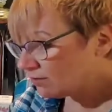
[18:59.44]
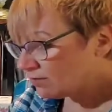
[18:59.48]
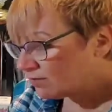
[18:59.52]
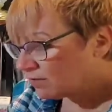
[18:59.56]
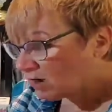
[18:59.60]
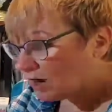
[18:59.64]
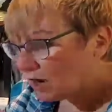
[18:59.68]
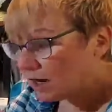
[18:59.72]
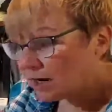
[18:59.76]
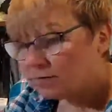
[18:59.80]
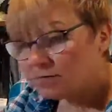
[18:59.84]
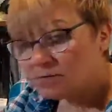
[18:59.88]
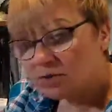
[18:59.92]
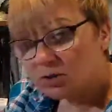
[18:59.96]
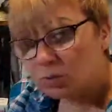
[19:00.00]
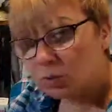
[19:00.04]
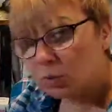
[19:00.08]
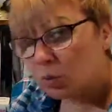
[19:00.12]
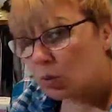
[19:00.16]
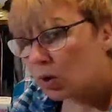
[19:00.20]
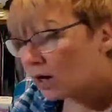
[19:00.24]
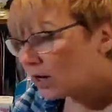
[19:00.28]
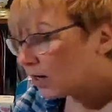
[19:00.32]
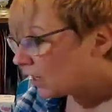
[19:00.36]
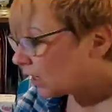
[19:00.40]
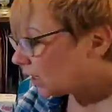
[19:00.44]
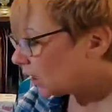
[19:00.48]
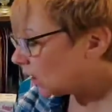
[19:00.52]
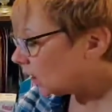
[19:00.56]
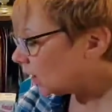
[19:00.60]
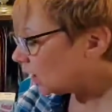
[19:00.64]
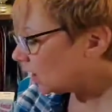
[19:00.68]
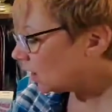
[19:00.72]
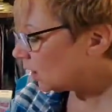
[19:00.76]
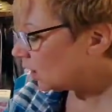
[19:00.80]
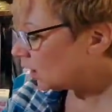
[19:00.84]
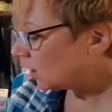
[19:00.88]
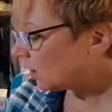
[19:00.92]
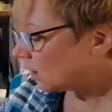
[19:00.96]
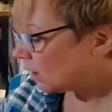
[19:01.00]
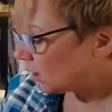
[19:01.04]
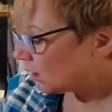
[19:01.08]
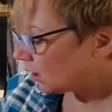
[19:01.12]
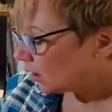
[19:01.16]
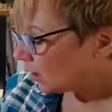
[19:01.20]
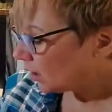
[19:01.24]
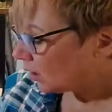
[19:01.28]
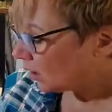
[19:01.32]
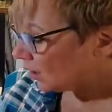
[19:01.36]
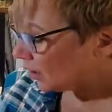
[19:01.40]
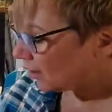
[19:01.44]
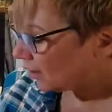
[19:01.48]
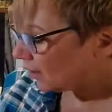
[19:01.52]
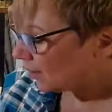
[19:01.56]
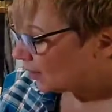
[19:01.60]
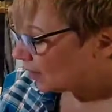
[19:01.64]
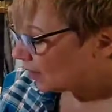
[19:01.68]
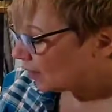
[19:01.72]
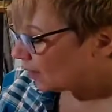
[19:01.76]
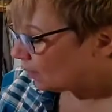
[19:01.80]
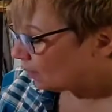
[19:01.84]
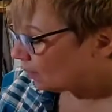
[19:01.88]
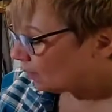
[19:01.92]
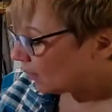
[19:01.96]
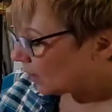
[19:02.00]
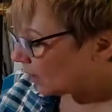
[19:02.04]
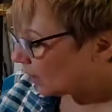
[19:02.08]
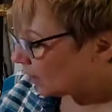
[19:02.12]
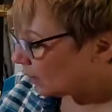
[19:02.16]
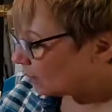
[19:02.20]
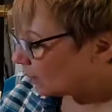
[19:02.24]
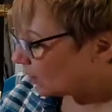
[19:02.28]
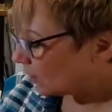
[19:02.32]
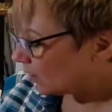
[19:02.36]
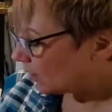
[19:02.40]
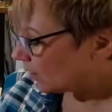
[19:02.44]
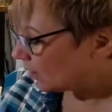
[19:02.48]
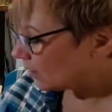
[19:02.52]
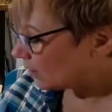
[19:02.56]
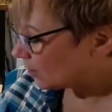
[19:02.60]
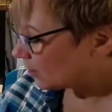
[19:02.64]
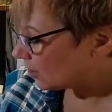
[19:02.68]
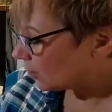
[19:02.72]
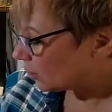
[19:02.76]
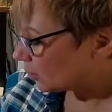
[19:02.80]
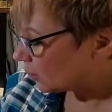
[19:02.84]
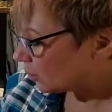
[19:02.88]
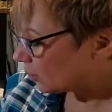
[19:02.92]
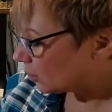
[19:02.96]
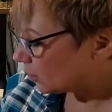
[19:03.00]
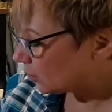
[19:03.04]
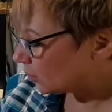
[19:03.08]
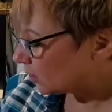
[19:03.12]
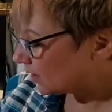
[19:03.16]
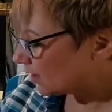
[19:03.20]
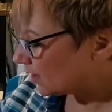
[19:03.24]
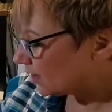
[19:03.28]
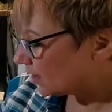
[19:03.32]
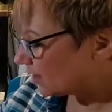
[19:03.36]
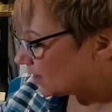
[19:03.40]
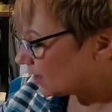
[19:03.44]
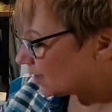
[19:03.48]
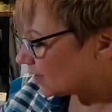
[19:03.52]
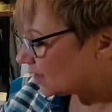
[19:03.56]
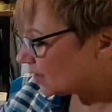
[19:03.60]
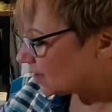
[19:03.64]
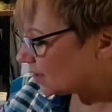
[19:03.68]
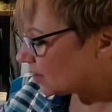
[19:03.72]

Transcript: 25, 20, and then maybe do,